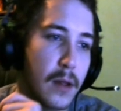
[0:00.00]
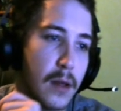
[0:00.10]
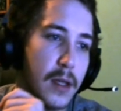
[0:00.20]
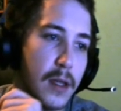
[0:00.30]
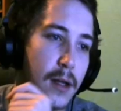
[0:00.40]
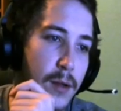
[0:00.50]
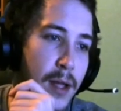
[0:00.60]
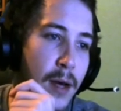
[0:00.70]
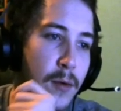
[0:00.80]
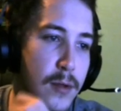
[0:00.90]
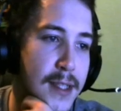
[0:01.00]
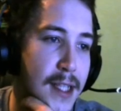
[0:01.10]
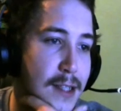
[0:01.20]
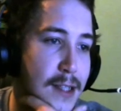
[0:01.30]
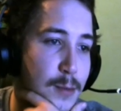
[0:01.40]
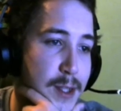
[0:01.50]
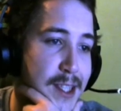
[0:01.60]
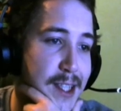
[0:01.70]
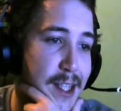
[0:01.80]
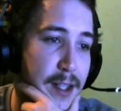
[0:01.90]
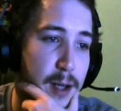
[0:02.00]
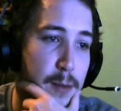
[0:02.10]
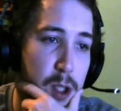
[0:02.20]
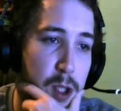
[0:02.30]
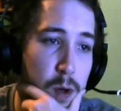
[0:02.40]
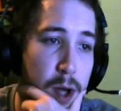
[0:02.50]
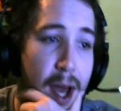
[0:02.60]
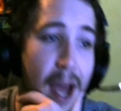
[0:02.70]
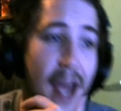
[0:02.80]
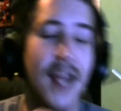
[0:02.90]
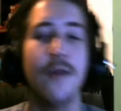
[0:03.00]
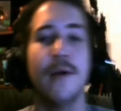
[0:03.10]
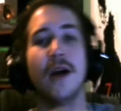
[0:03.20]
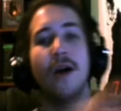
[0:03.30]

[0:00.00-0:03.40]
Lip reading: one was yet to be seen. That would be cool. And here we are.